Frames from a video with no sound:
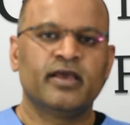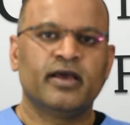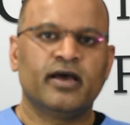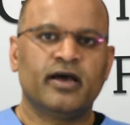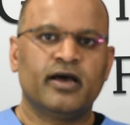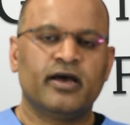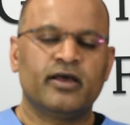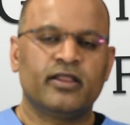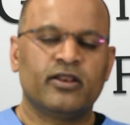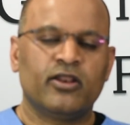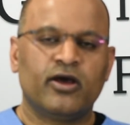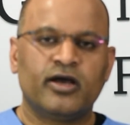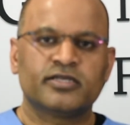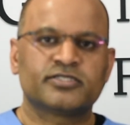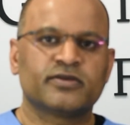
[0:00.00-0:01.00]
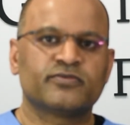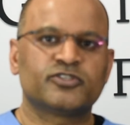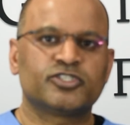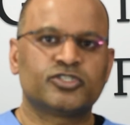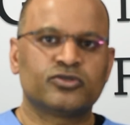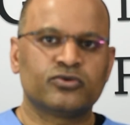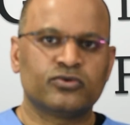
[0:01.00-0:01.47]
loss of
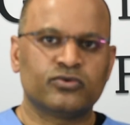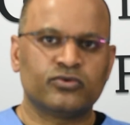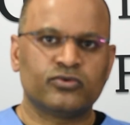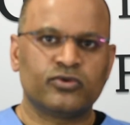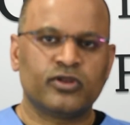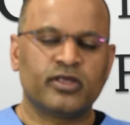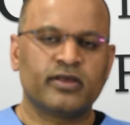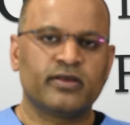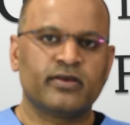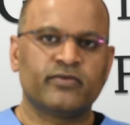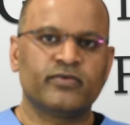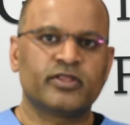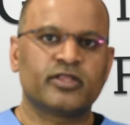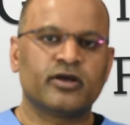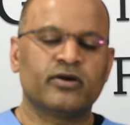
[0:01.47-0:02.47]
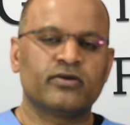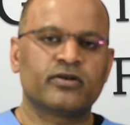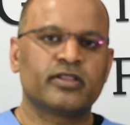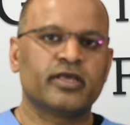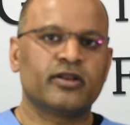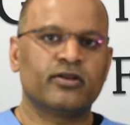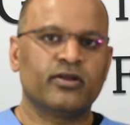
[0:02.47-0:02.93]
stool without
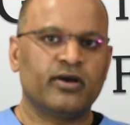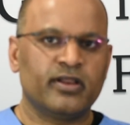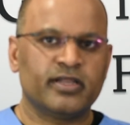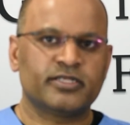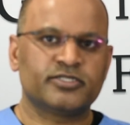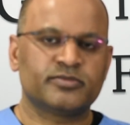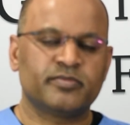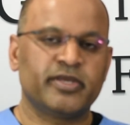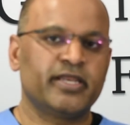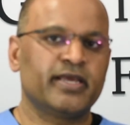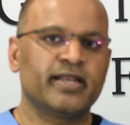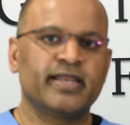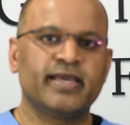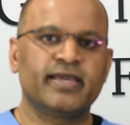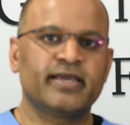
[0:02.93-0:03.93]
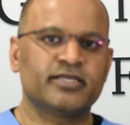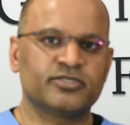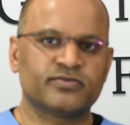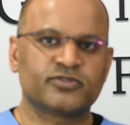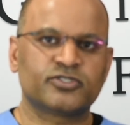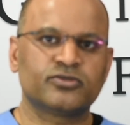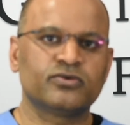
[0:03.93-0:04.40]
their knowledge, meaning leakage
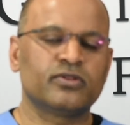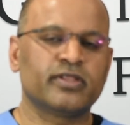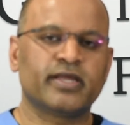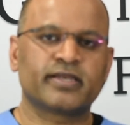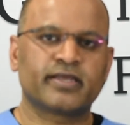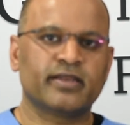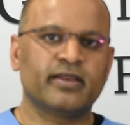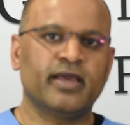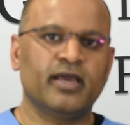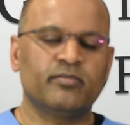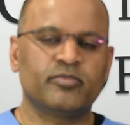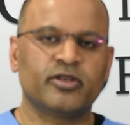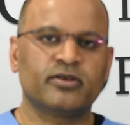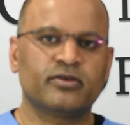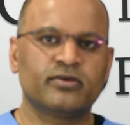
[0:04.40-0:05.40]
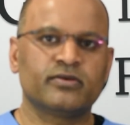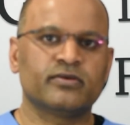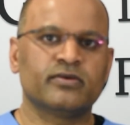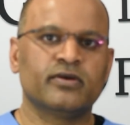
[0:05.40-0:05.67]
of stool that can happen too.